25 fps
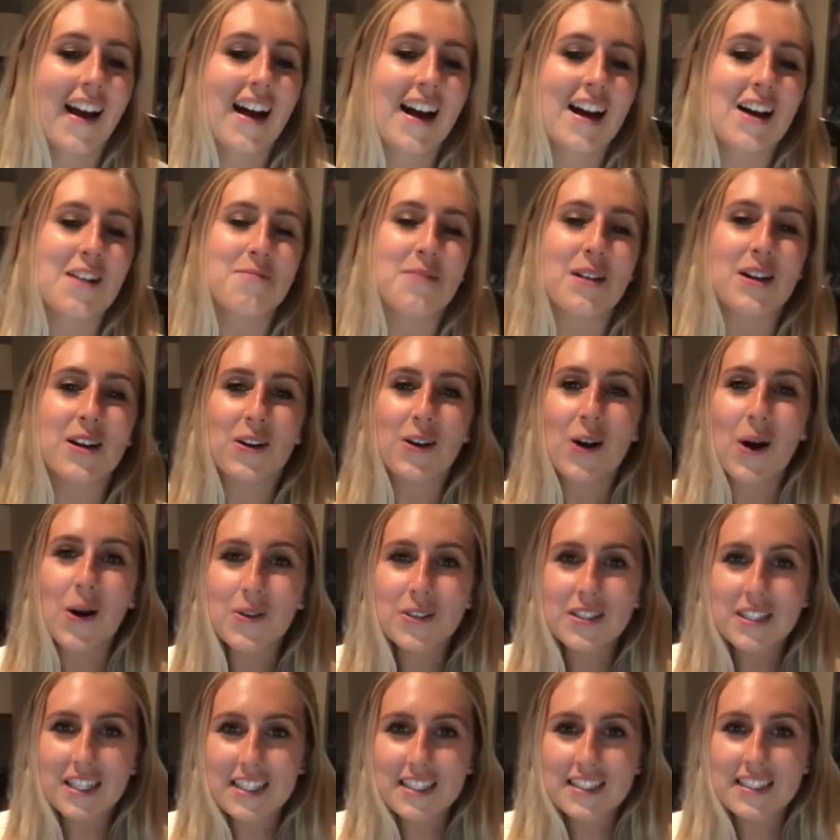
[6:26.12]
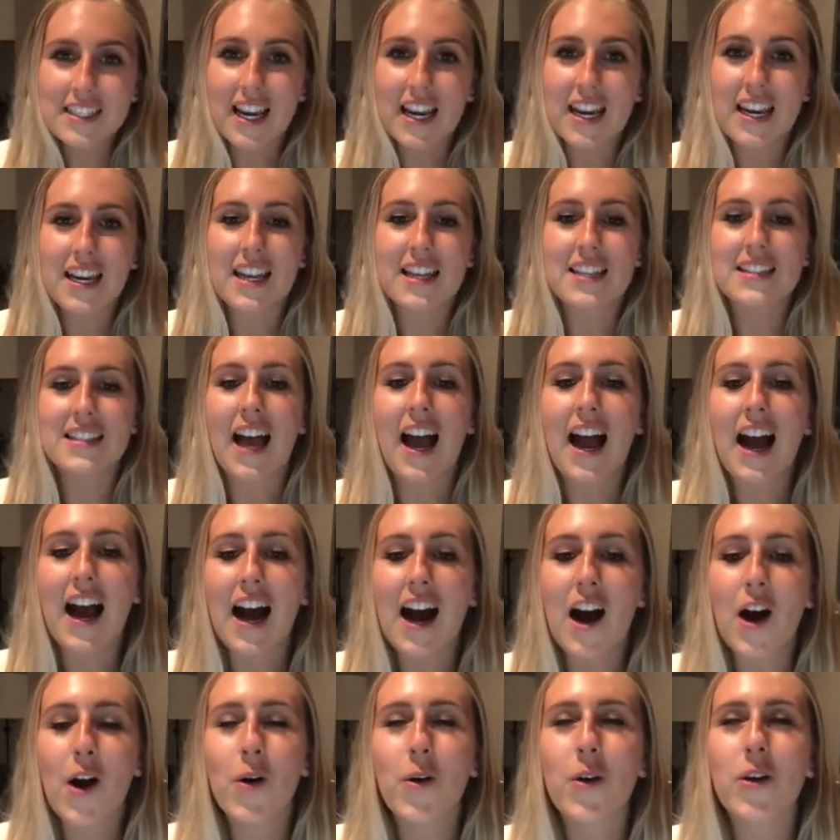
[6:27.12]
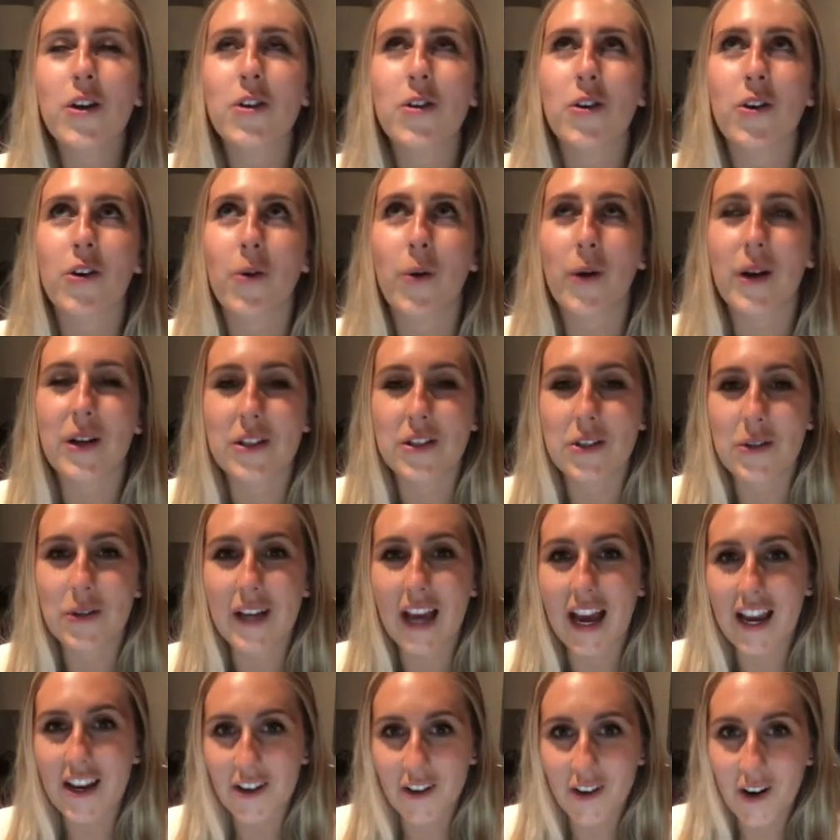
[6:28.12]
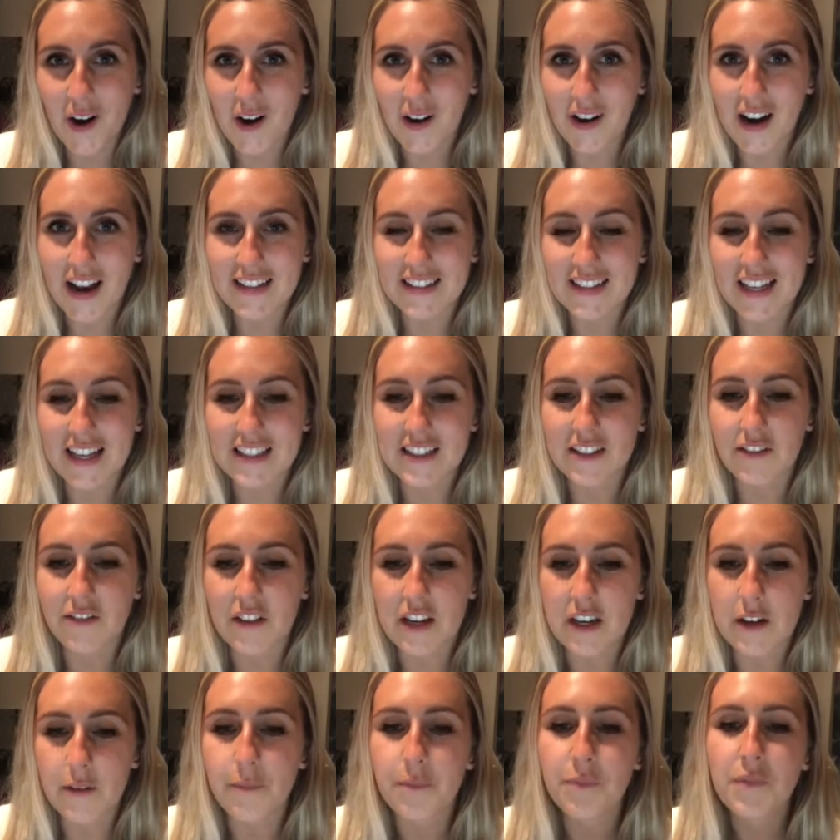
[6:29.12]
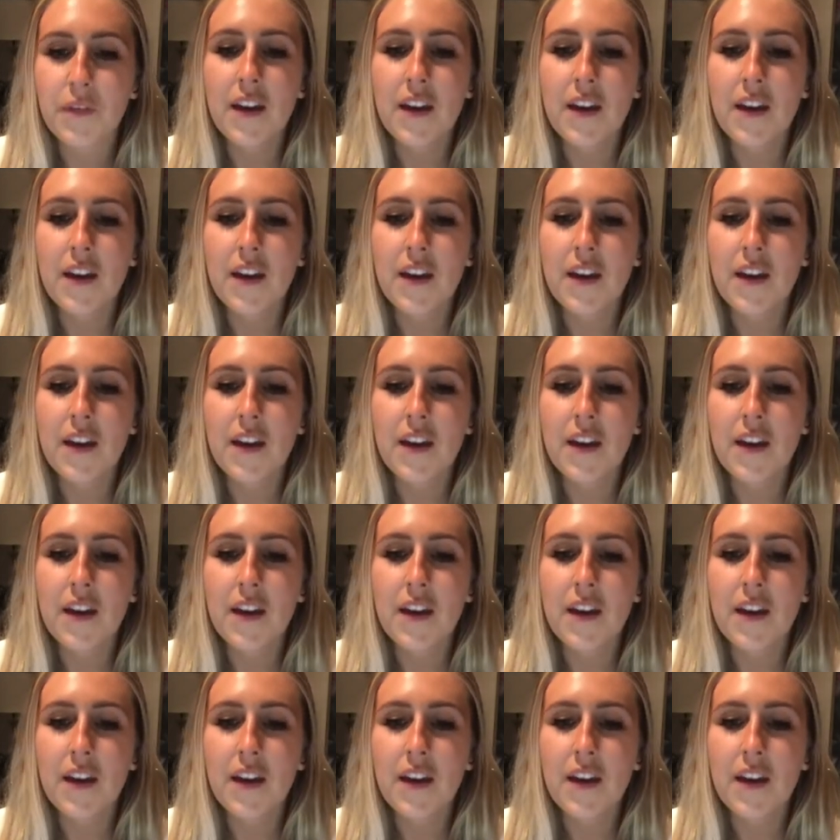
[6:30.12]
But your hosting site is how you're going to get your RSS feed.